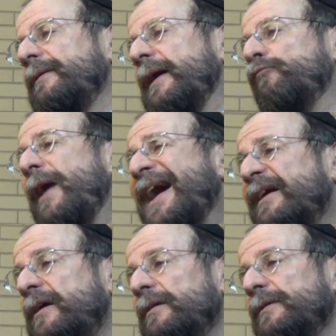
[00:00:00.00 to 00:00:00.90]

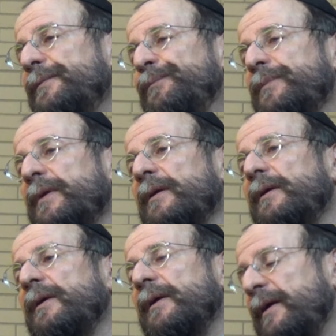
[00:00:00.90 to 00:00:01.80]
Iraq,
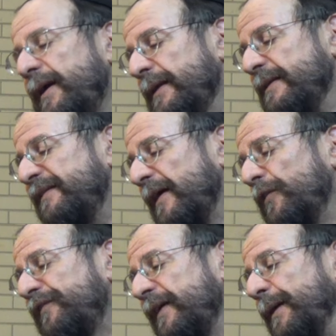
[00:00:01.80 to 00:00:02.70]
and he
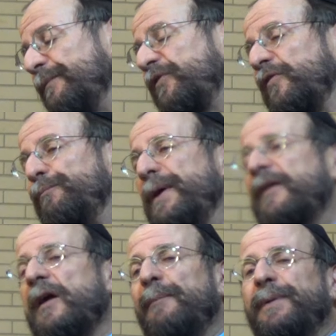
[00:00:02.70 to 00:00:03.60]
tells him to
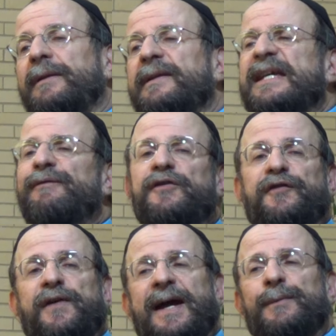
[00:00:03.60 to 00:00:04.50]
pick up and leave his
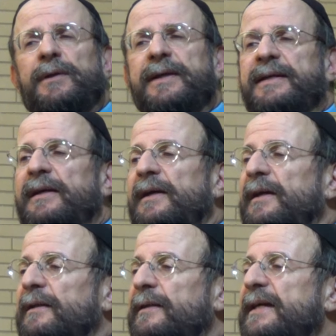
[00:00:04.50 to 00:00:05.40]
family,
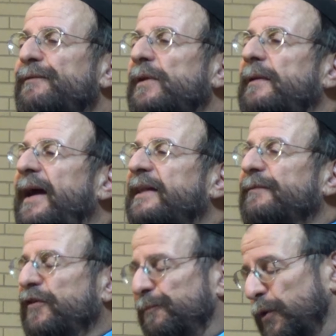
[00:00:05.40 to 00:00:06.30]
leave the land
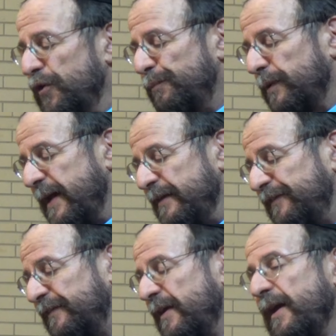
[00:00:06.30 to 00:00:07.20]
of his
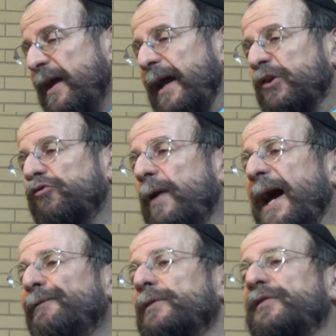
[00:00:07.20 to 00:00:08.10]
birthplace, and
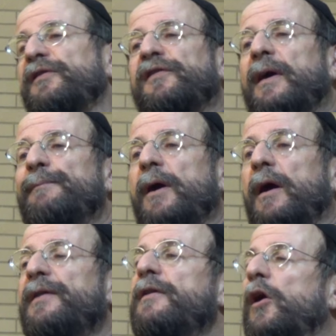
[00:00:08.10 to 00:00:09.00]
travel to some
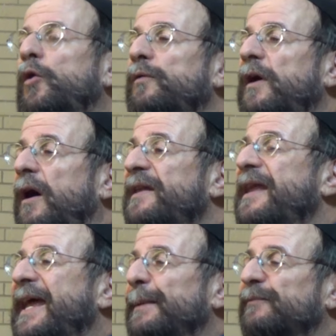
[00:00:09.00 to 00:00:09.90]
unknown,
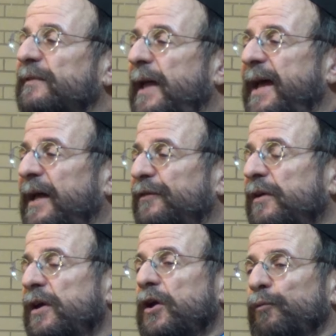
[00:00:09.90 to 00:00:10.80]
unnamed
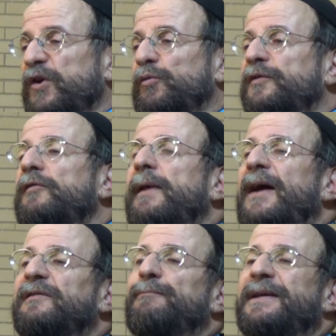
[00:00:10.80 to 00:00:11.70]
land, which will turn
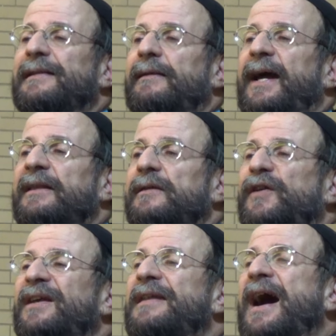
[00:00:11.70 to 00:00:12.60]
out to be the land
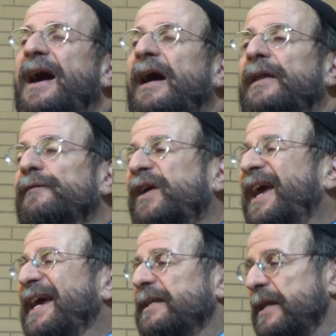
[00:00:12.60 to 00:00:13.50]
of Canaan, of
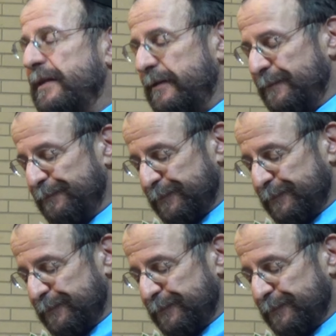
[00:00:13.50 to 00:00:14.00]
Canaan.